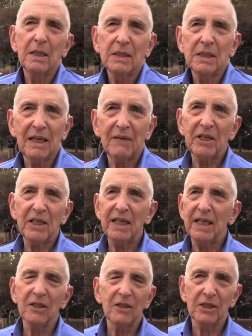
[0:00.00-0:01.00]
70
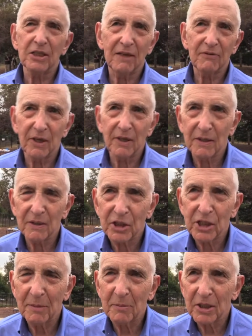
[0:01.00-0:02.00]
years after
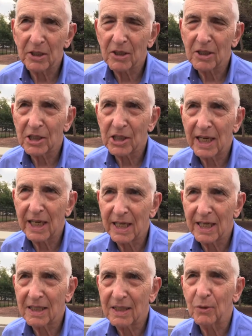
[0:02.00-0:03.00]
Hiroshima, they're
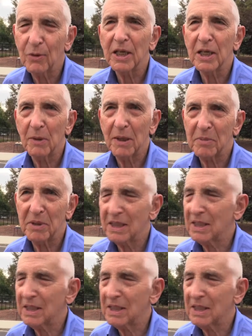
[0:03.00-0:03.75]
designing nuclear weapons.